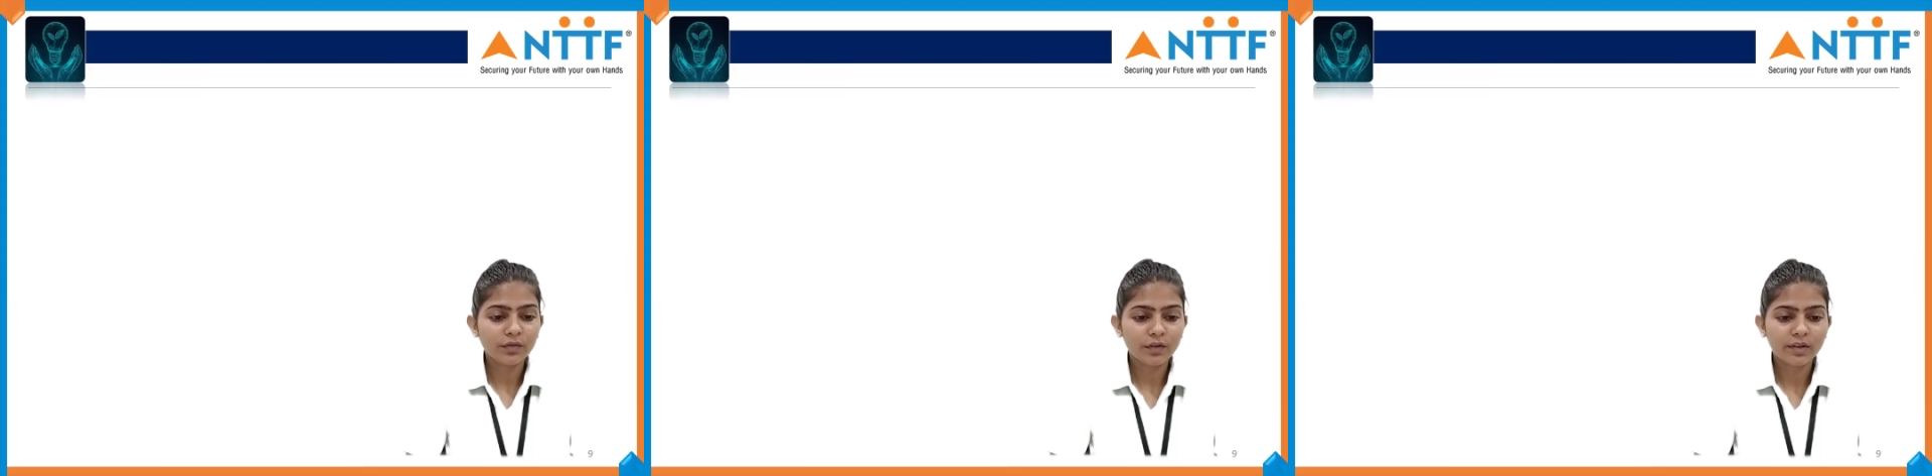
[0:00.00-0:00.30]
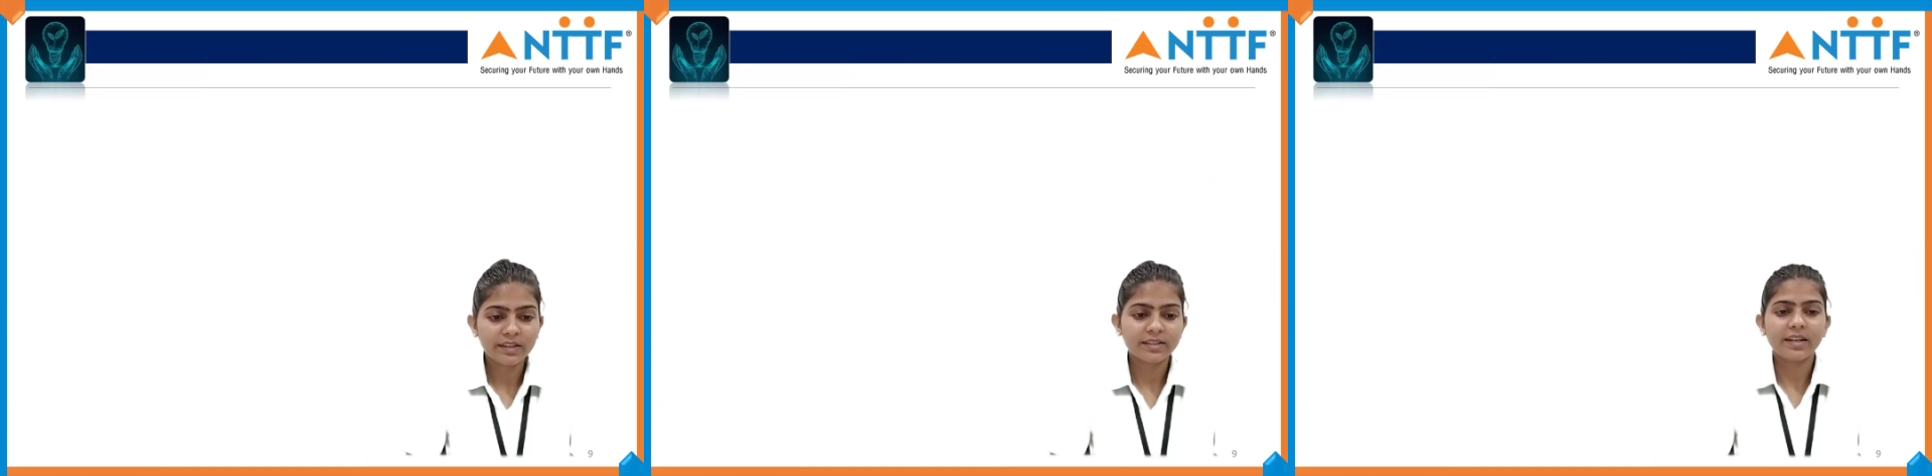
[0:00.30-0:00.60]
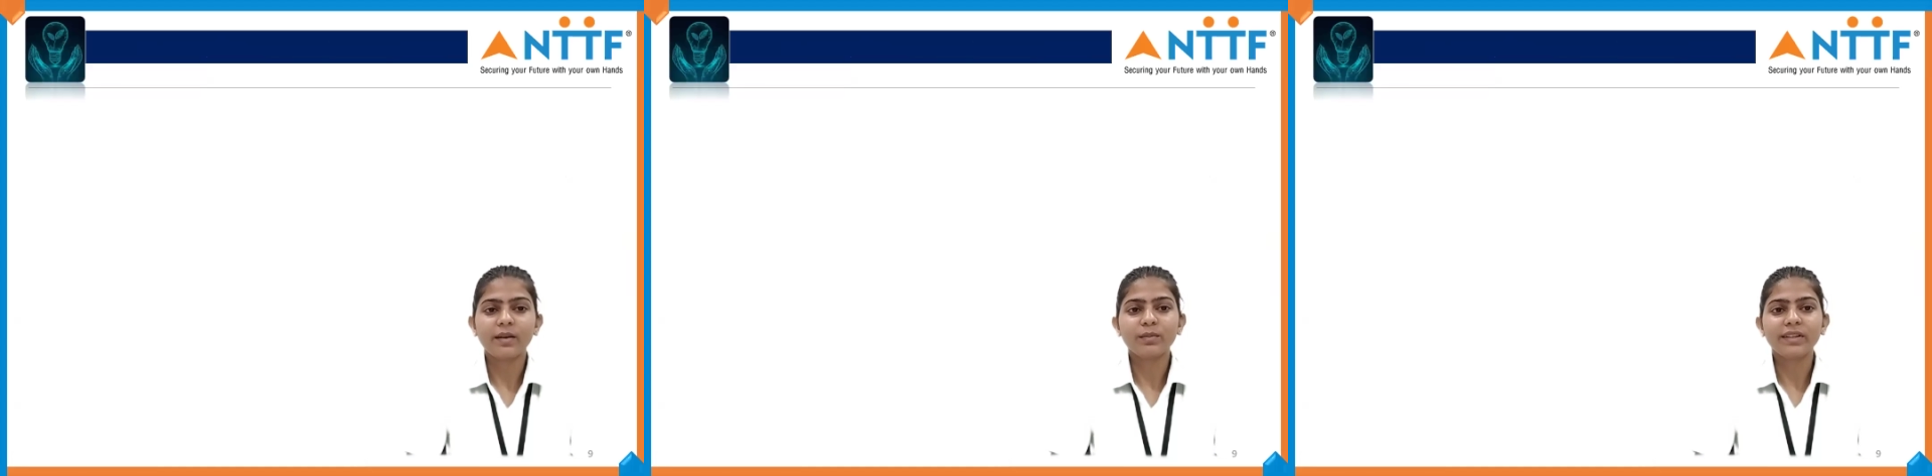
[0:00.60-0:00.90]
you for
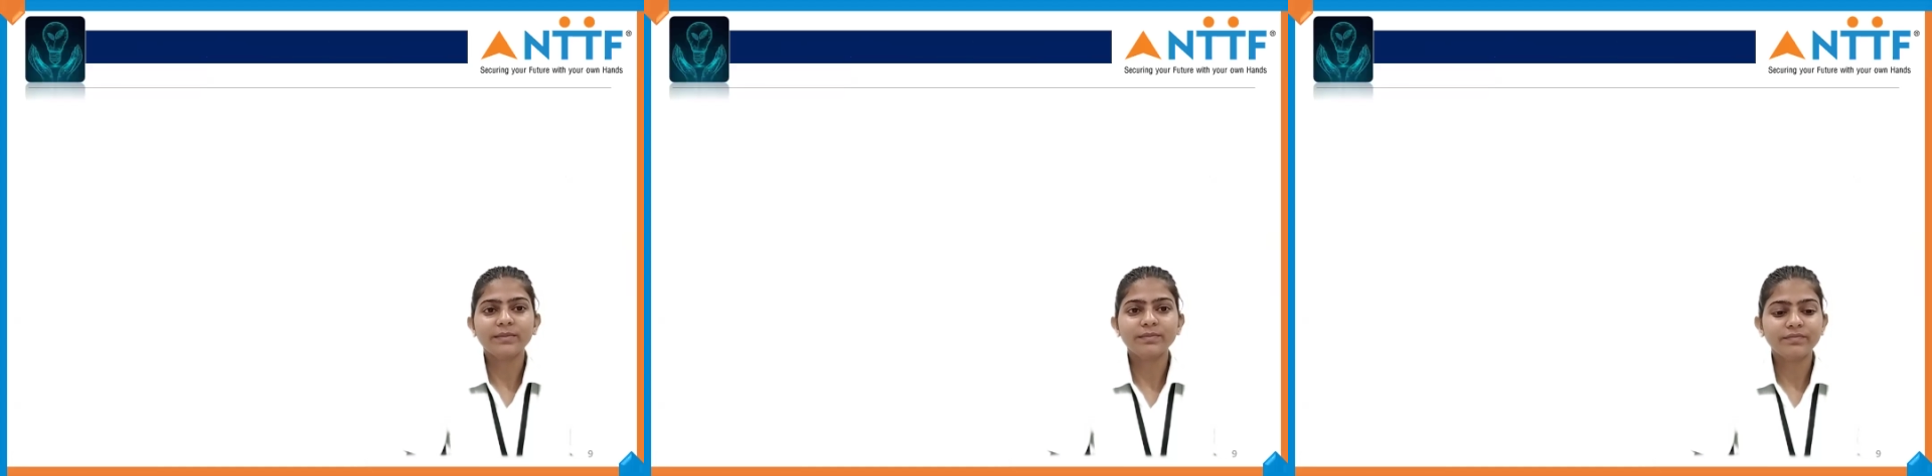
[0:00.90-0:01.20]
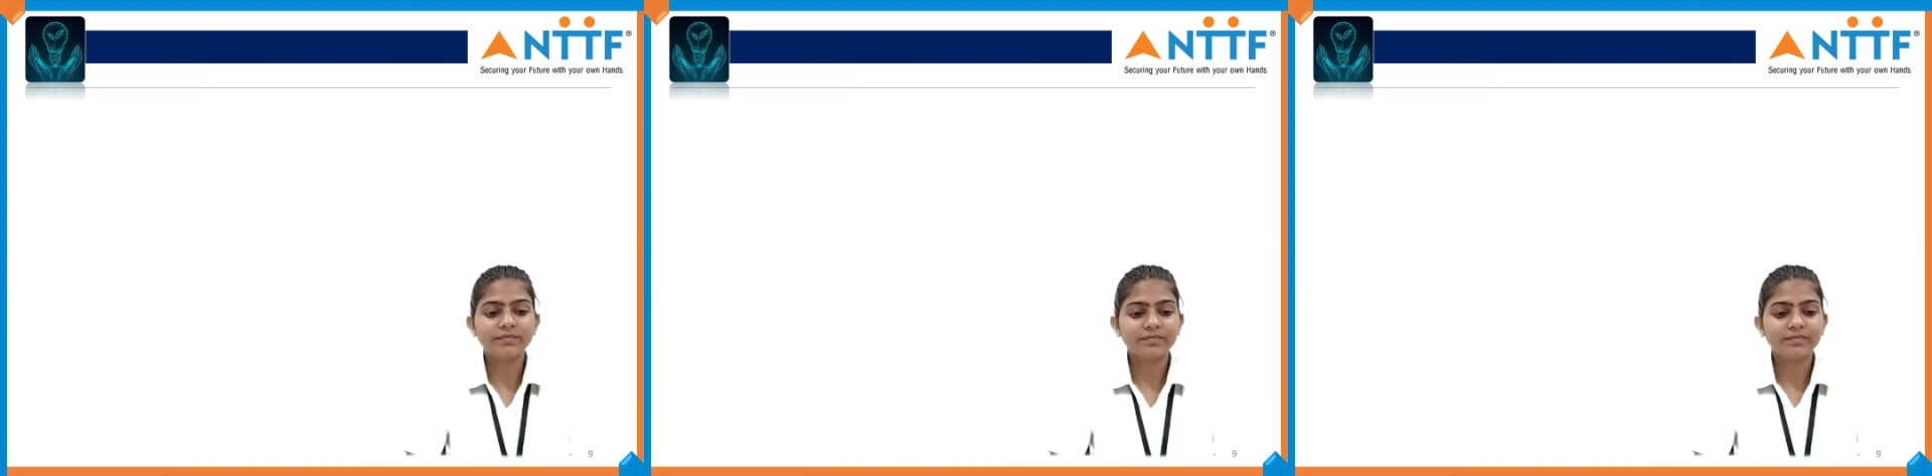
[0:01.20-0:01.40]
listening me.